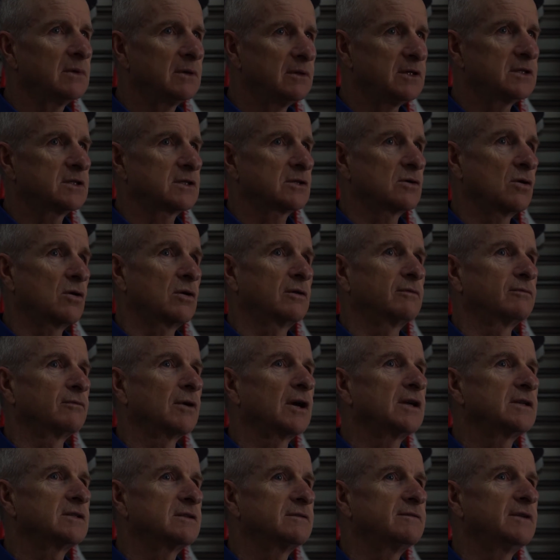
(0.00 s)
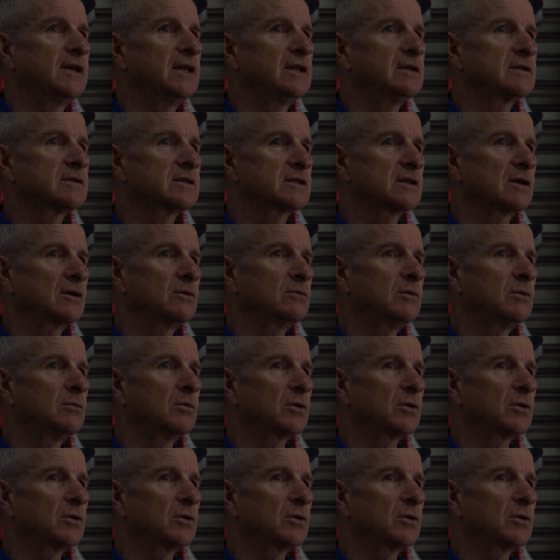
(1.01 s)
This kind of race event. So we